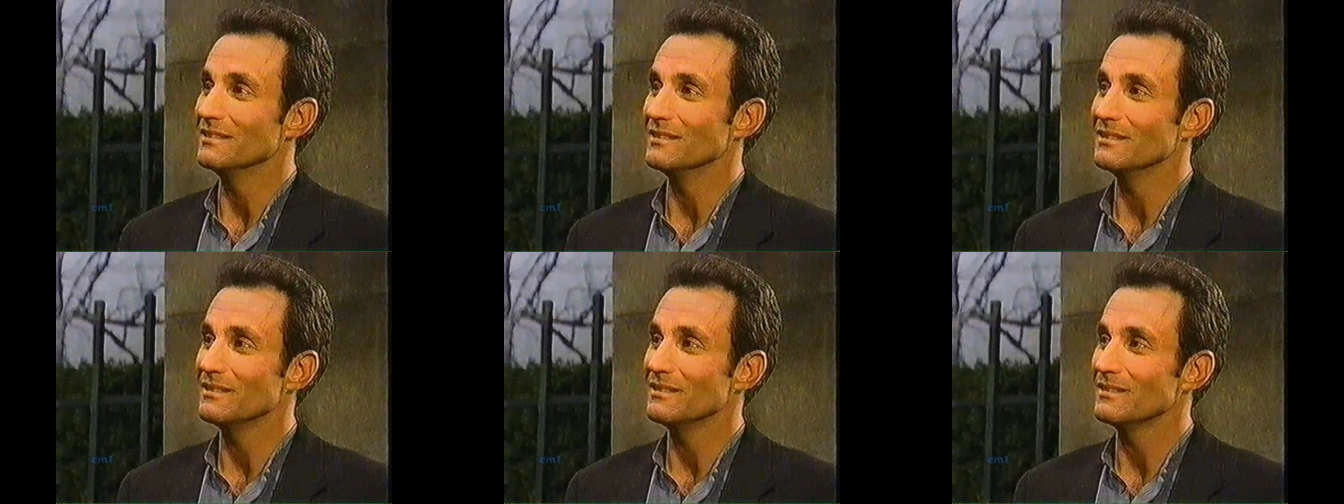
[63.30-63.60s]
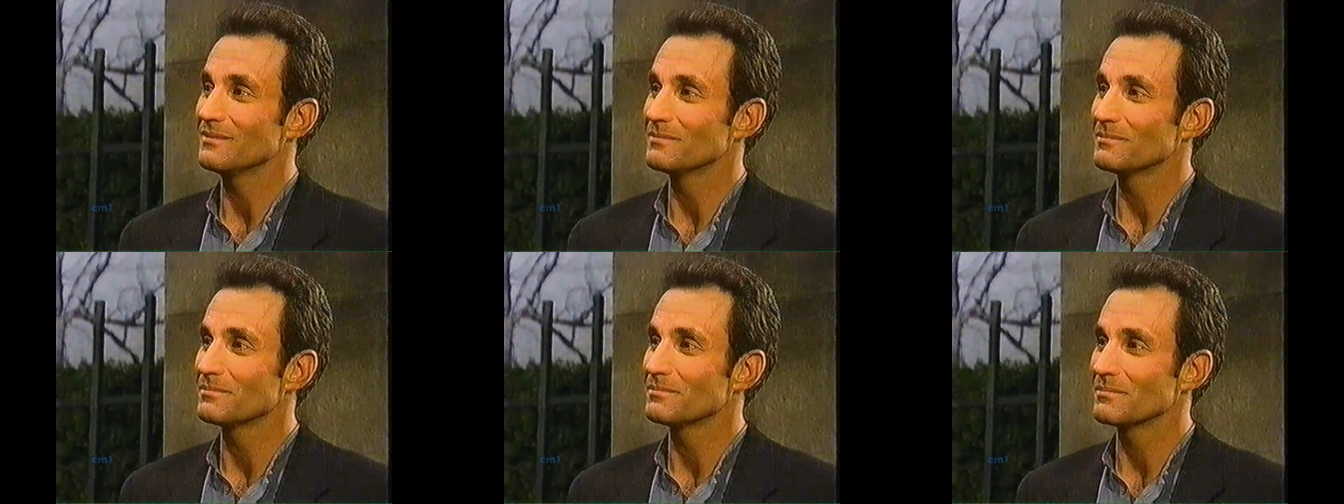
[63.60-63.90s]
and
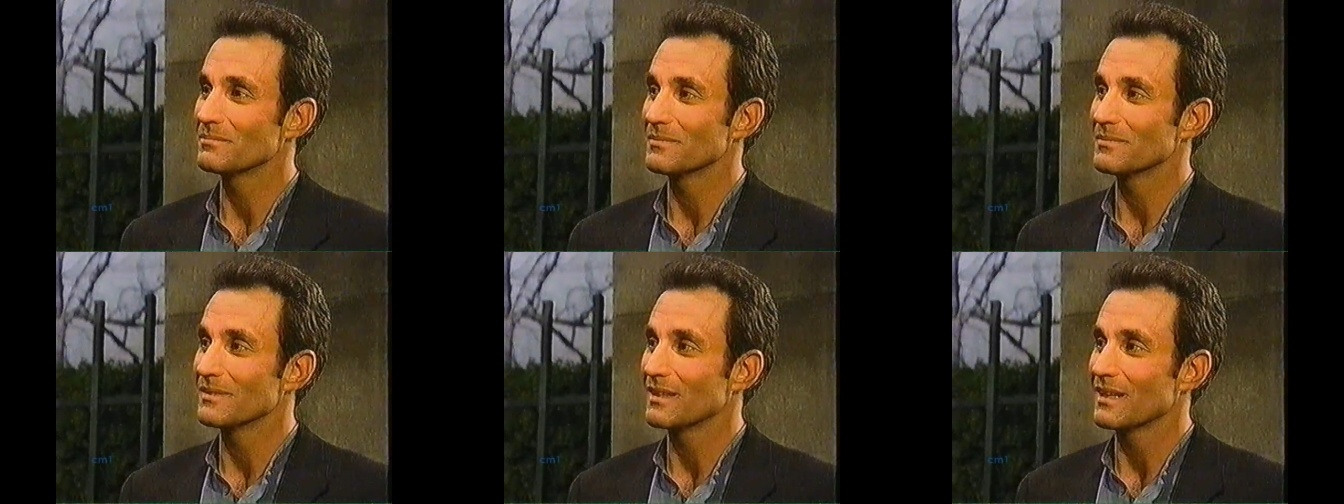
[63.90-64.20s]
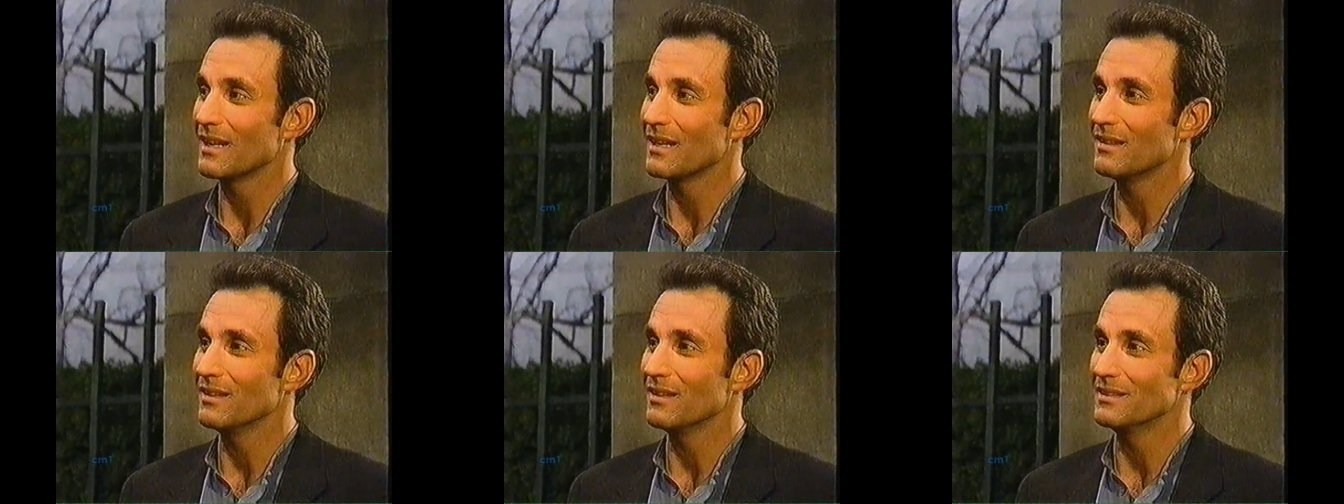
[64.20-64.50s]

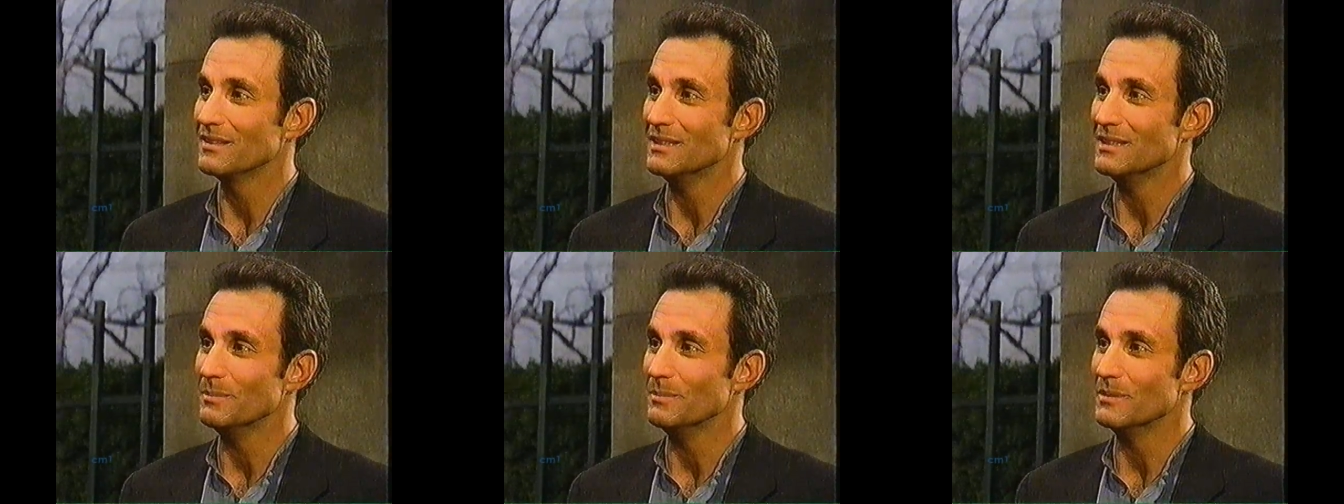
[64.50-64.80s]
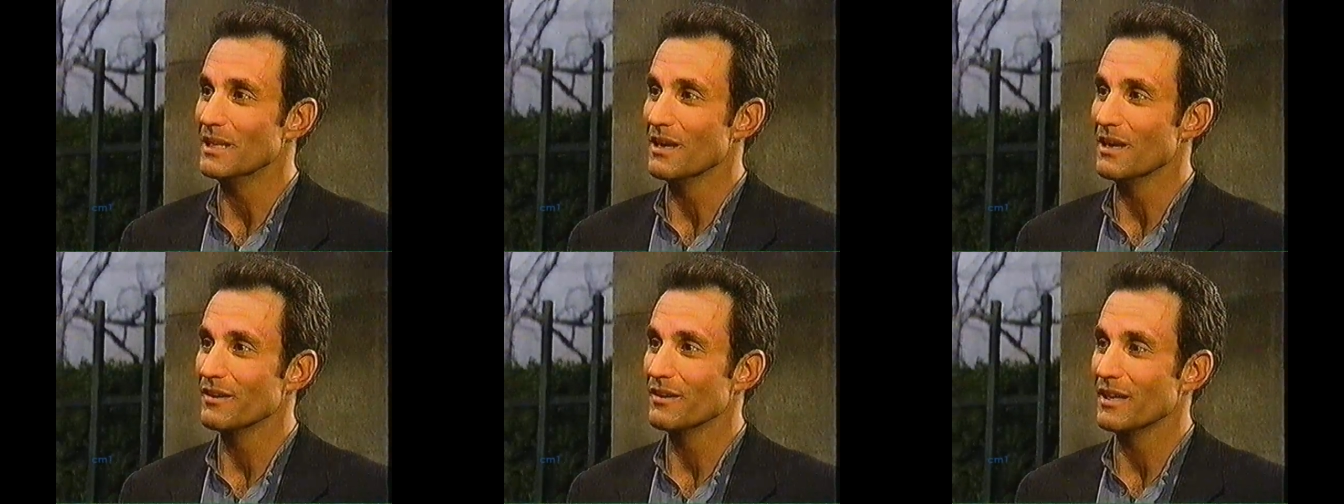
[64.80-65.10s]
I think deep
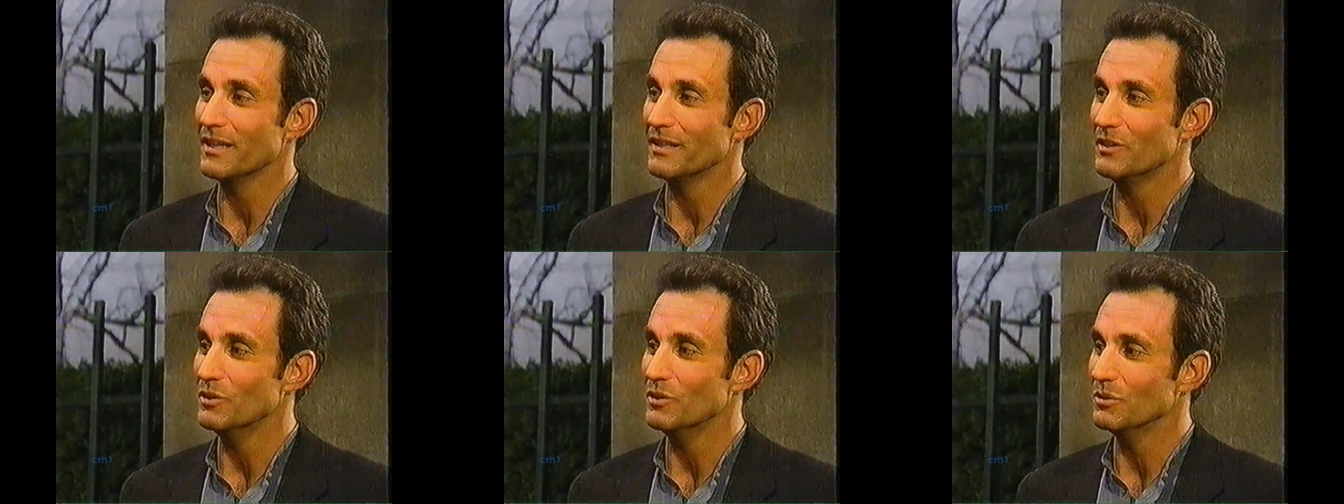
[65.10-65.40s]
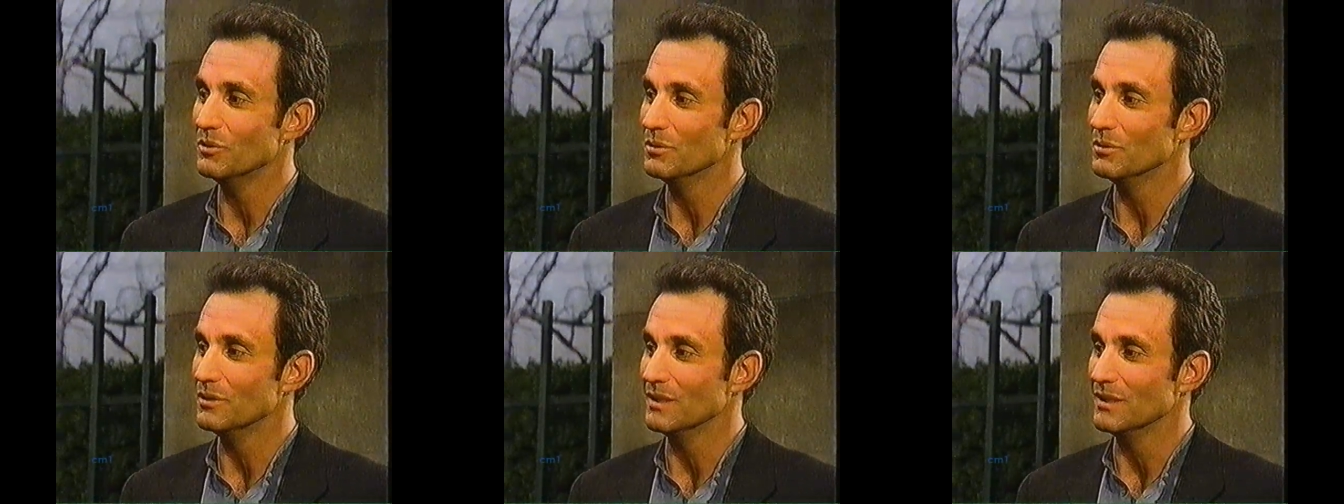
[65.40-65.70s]
down I
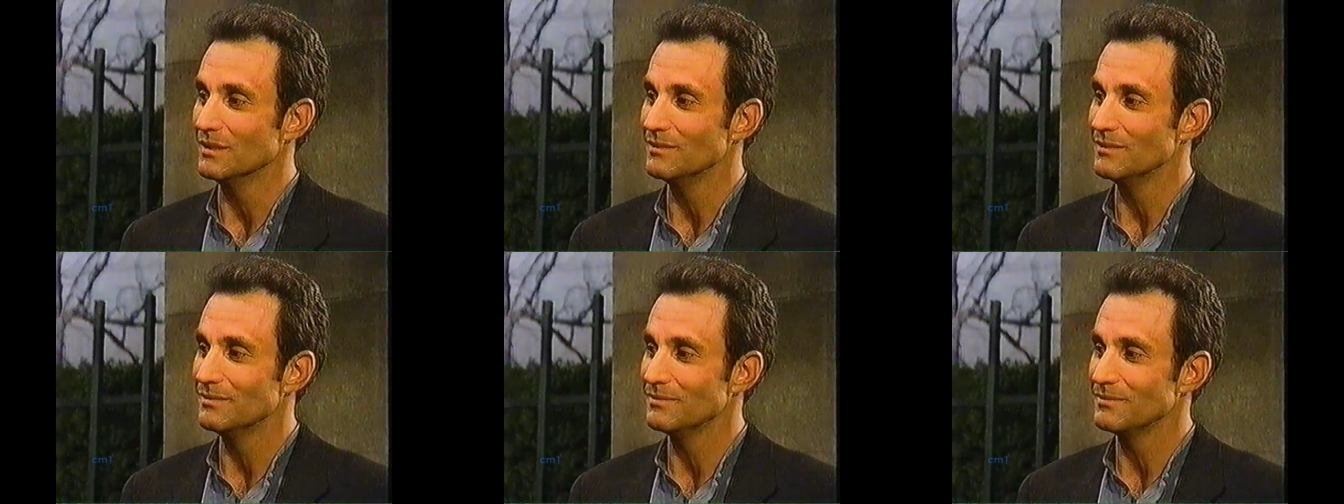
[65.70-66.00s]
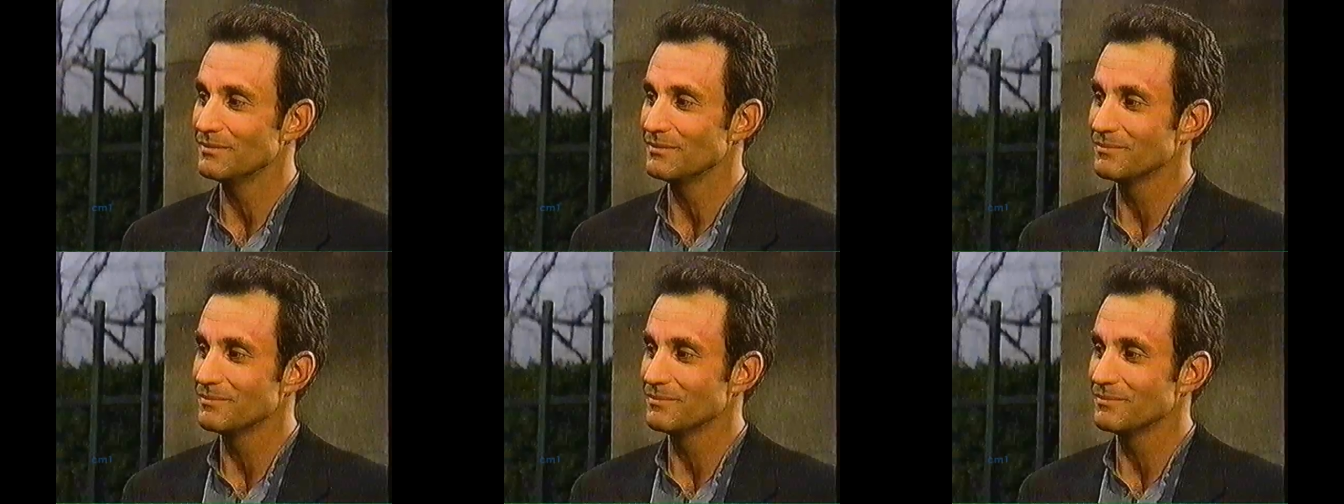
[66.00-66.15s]
knew that